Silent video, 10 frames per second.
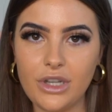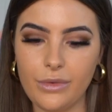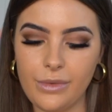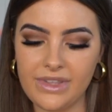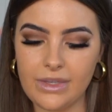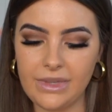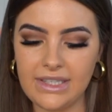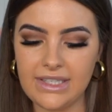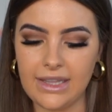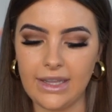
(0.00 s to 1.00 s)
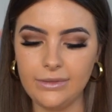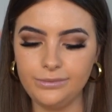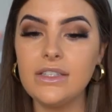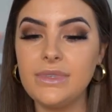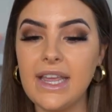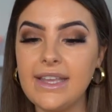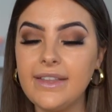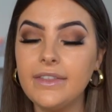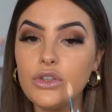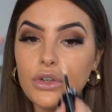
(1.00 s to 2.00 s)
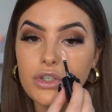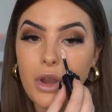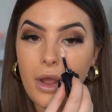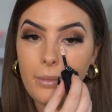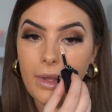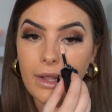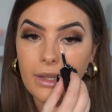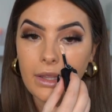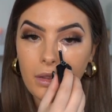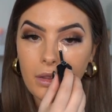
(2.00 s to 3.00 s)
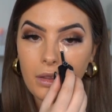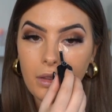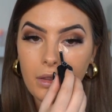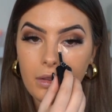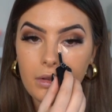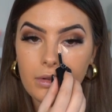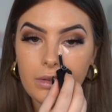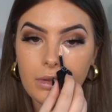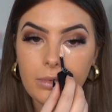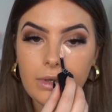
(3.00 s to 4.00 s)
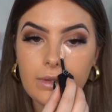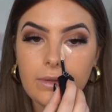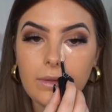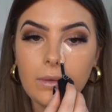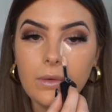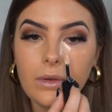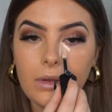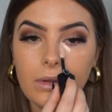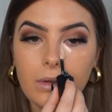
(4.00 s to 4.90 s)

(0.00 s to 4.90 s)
to go in with some concealer. So I'm taking the Giorgio Armani Luminous Silk,